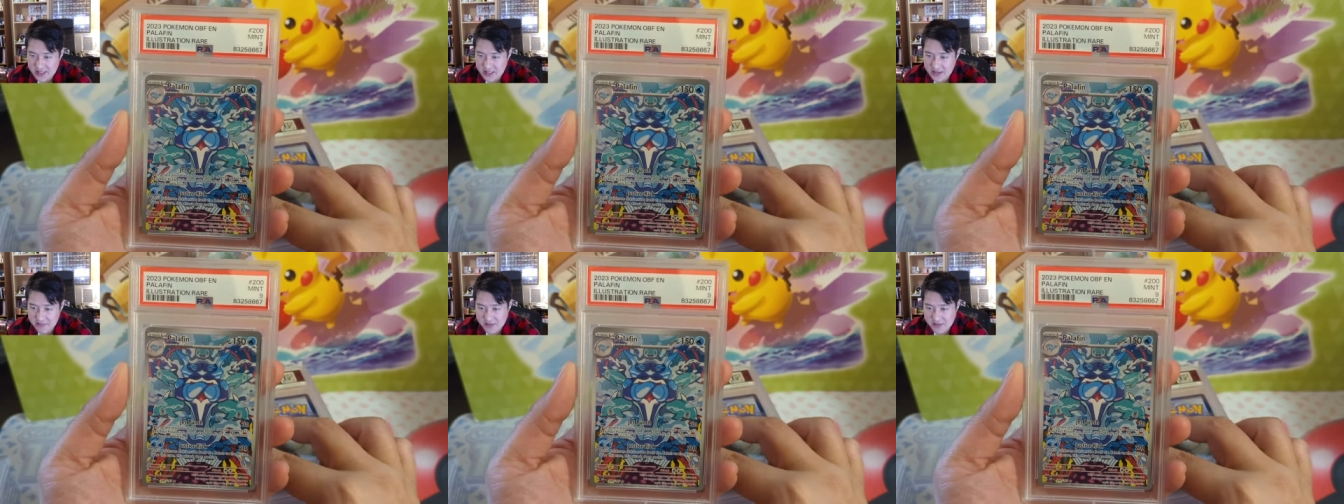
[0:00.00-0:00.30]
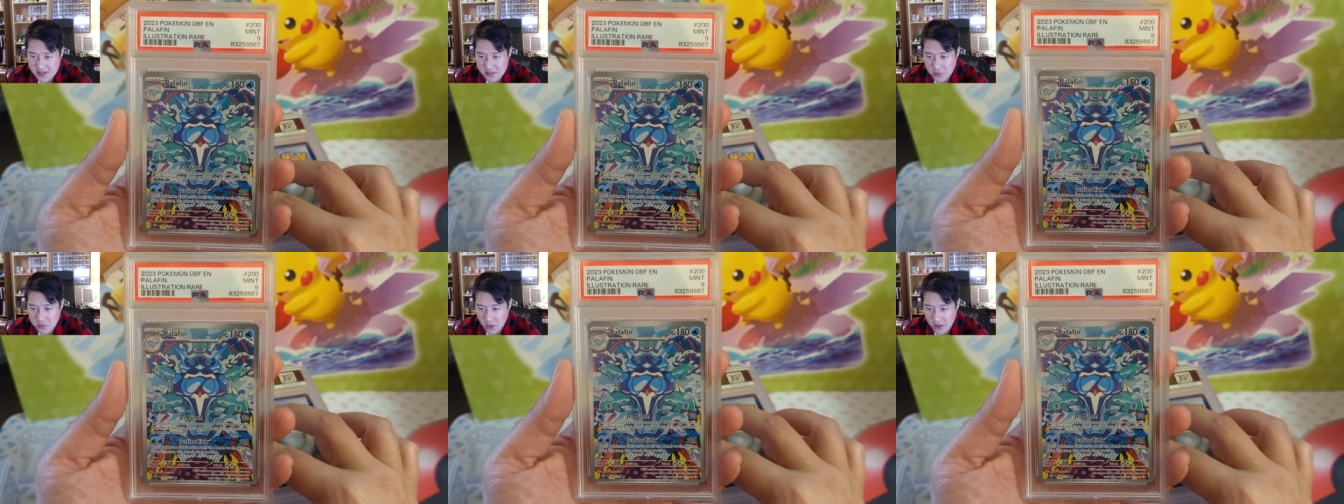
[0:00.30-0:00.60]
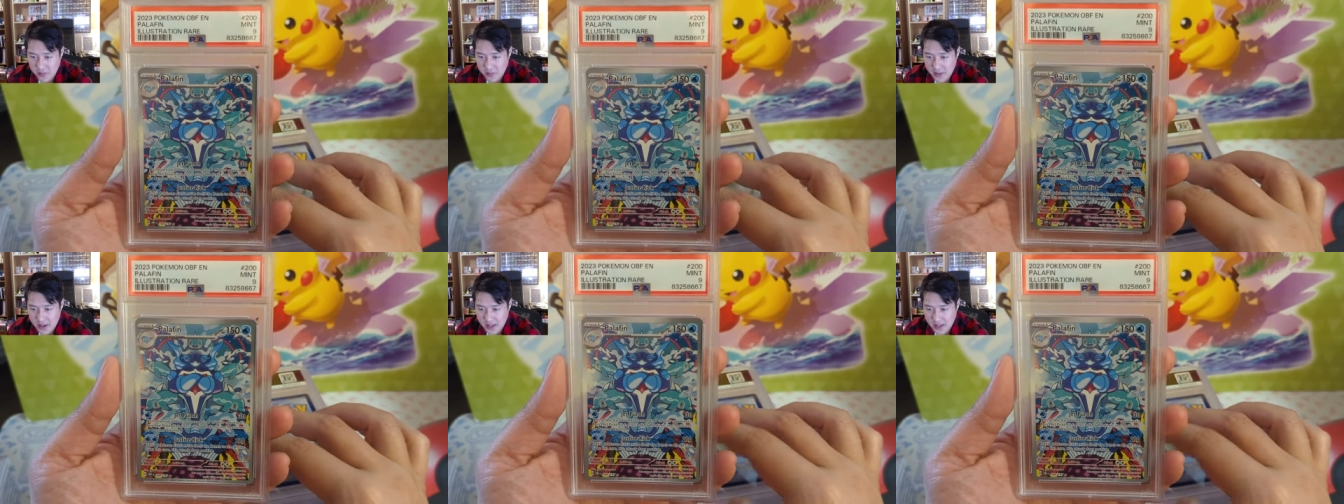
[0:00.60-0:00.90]
if this
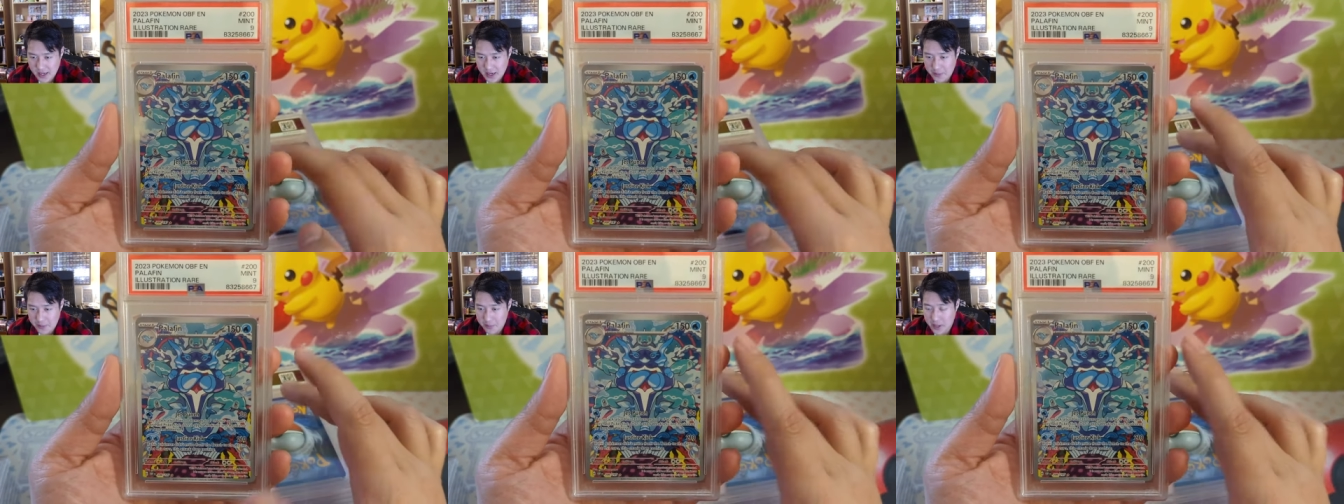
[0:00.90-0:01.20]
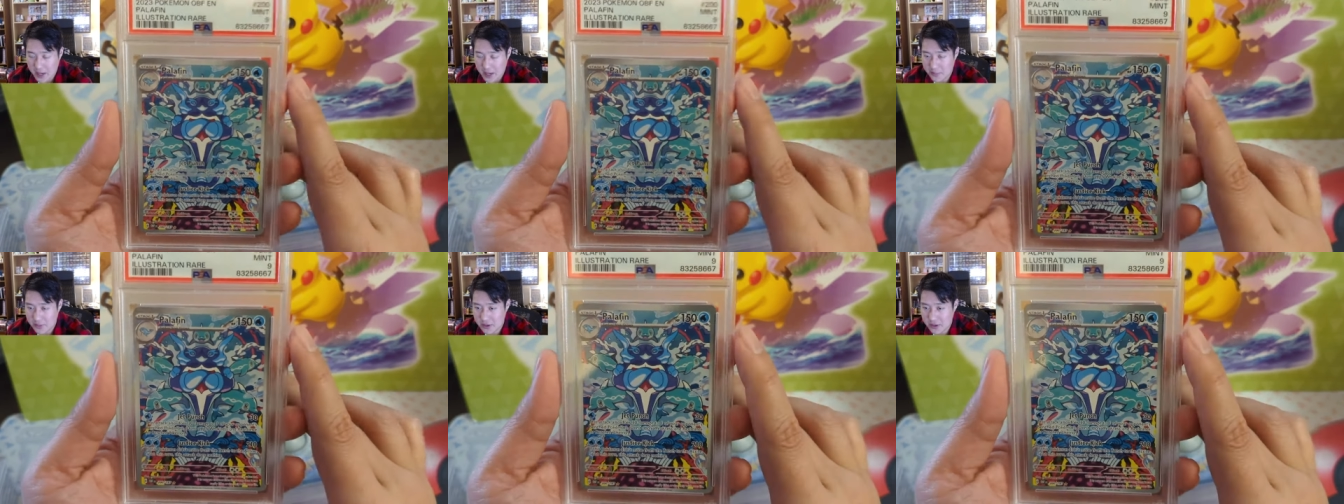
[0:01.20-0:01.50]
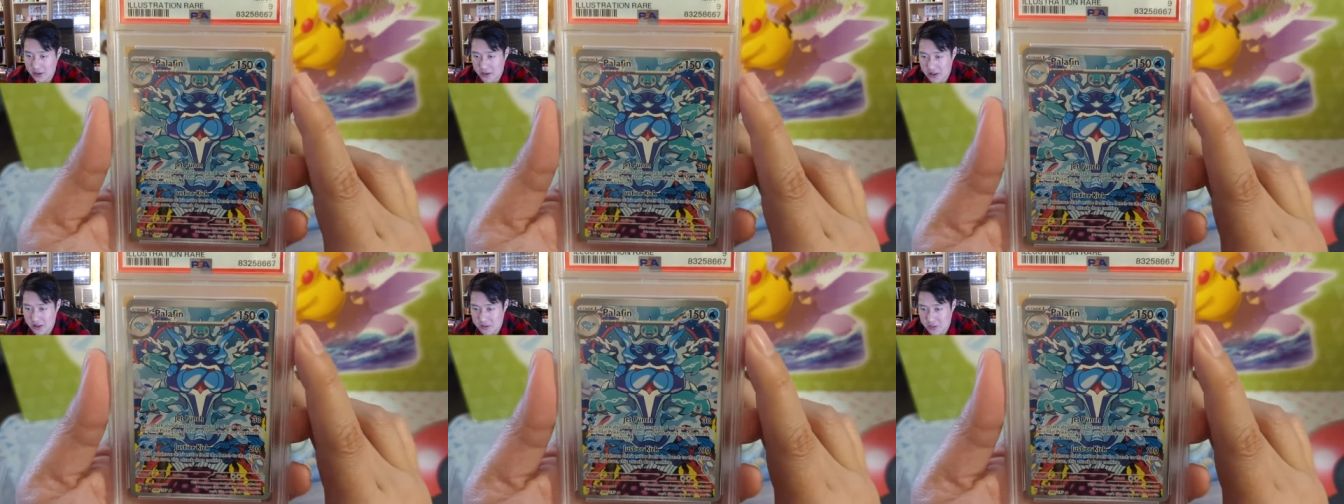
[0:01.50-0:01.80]
Pokemon got
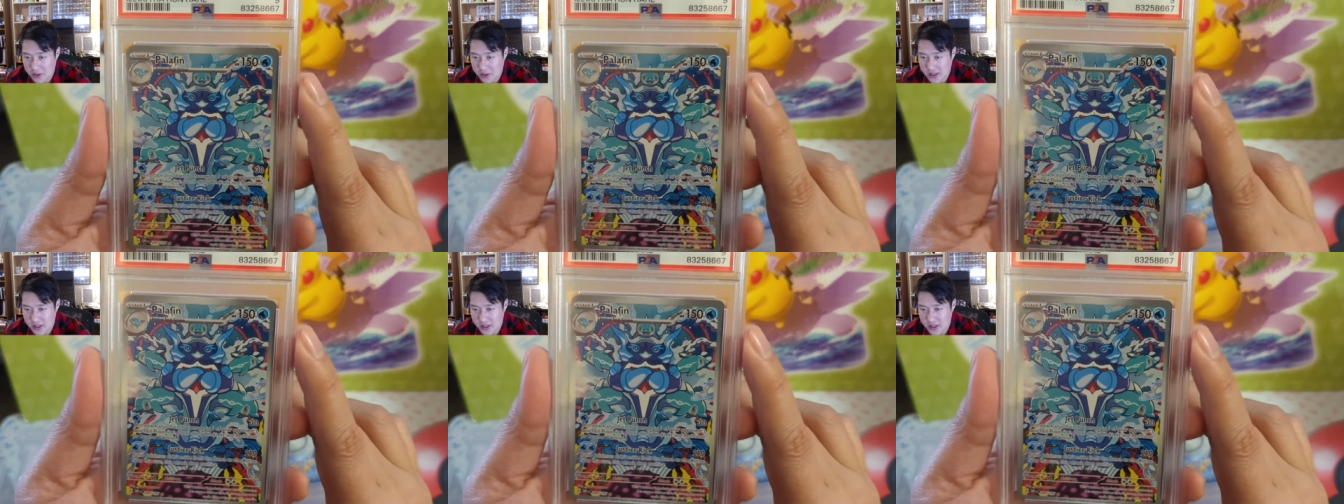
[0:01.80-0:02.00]
popular. It's pretty